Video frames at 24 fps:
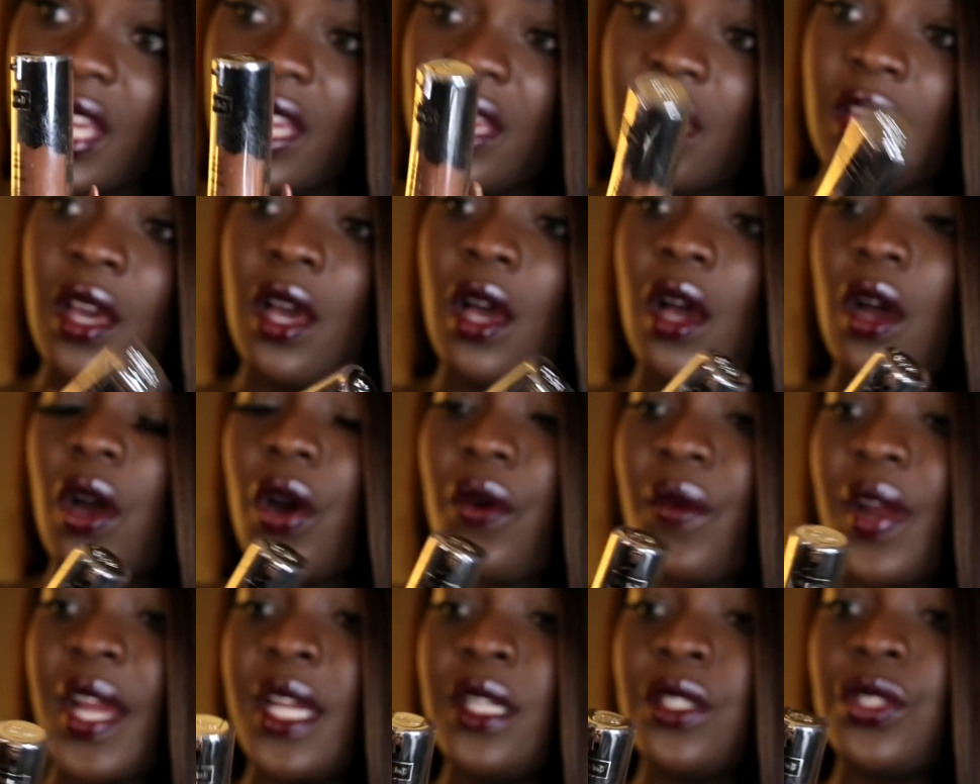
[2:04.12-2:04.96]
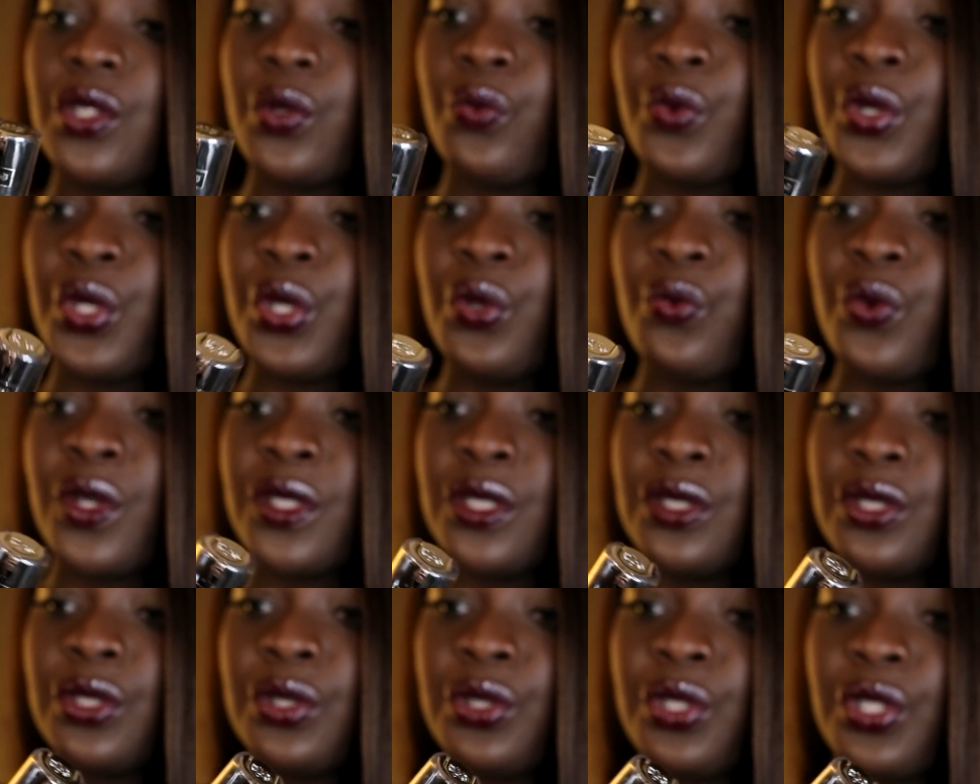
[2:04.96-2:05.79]
thick, all right? So what you
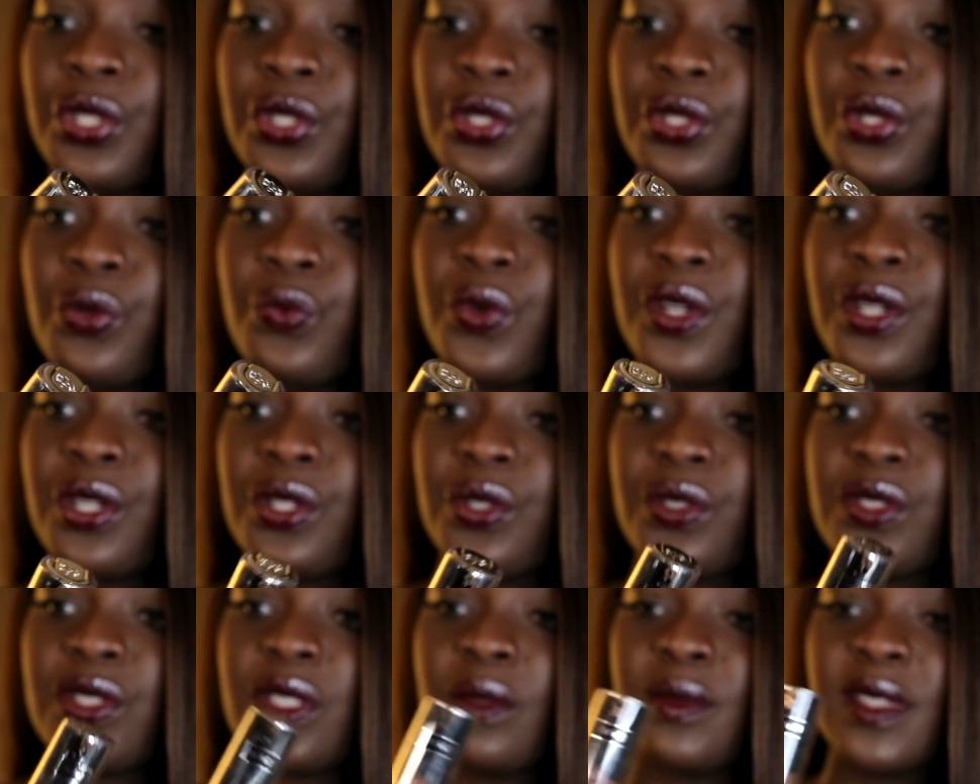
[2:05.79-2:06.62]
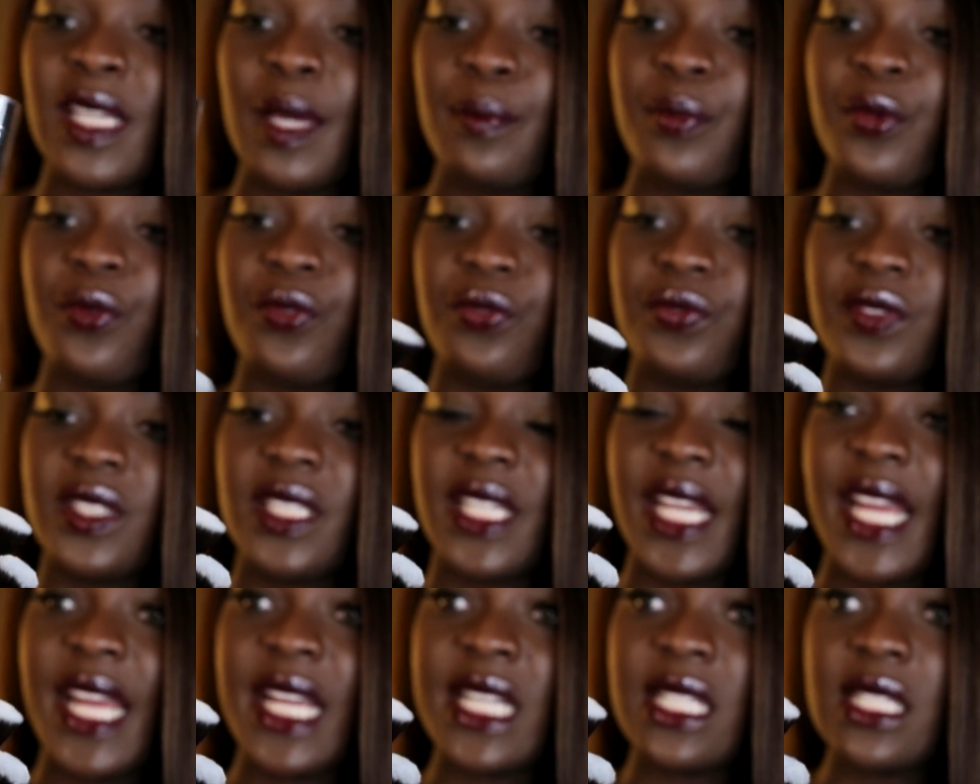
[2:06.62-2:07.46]
want to do, you're going to want to use some type
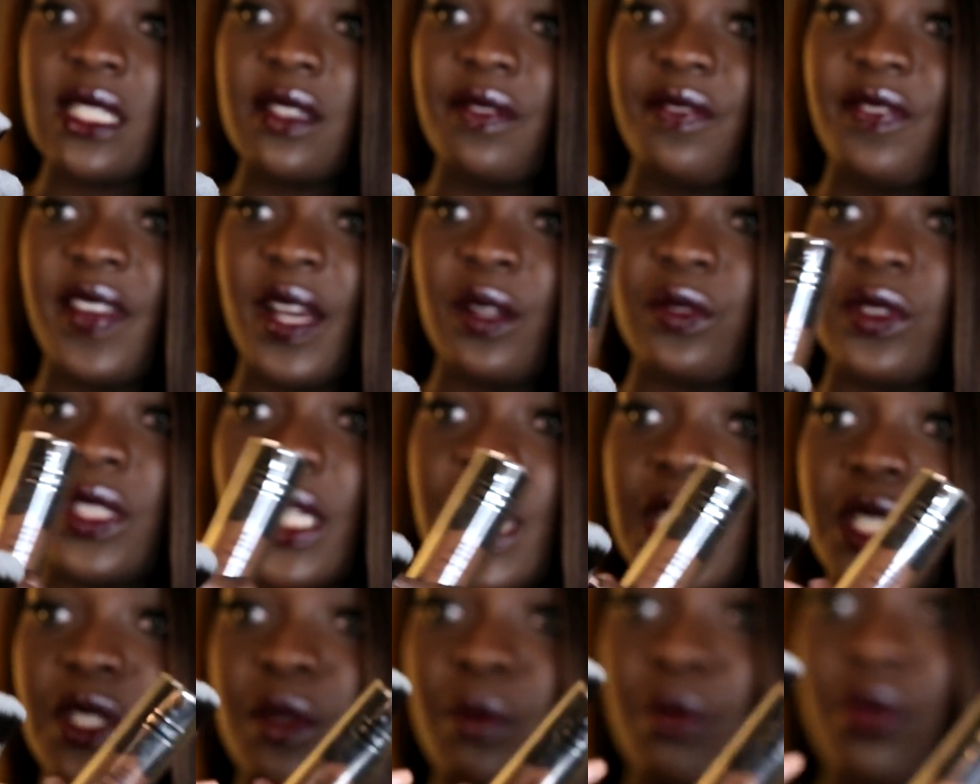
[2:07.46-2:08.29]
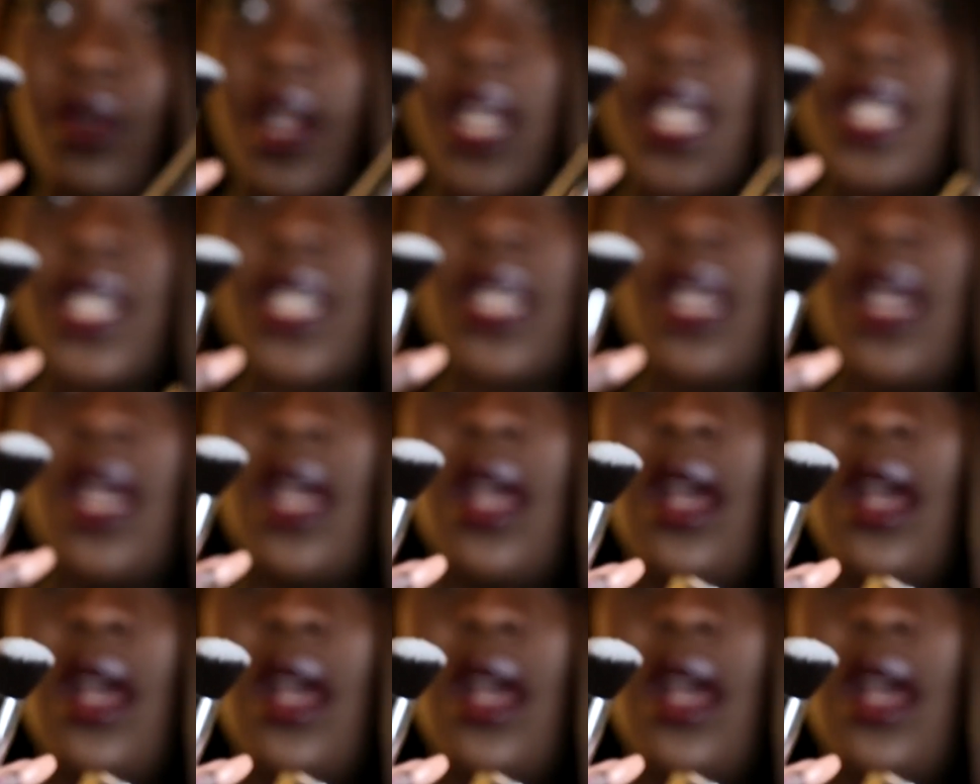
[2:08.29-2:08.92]
of dance foundation brush.